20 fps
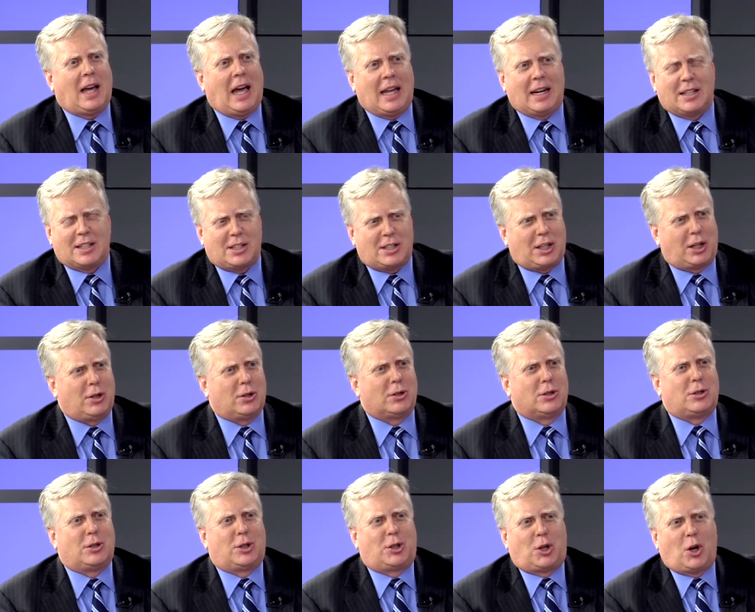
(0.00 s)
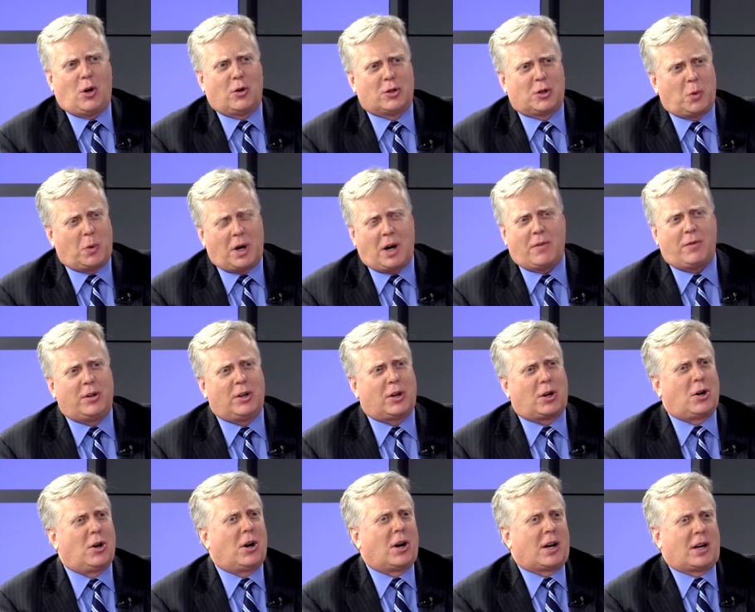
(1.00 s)
And it steals the show. So whatever you
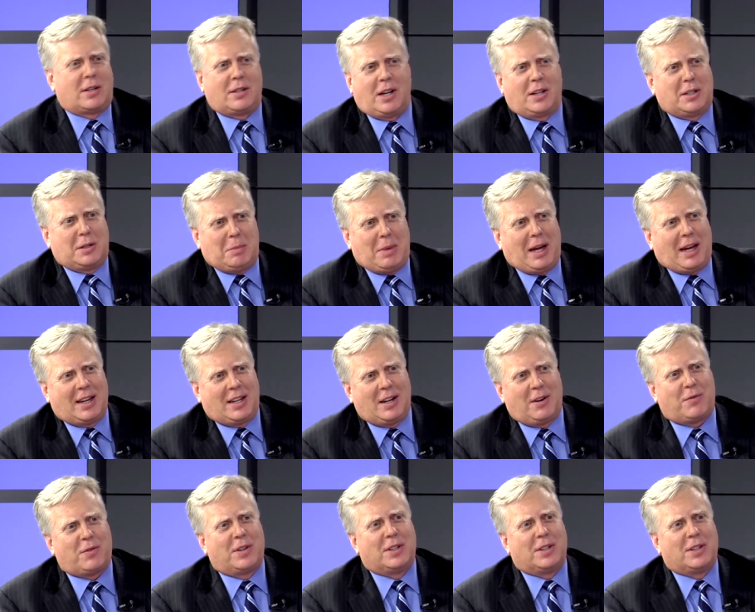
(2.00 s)
cook doesn't make a difference.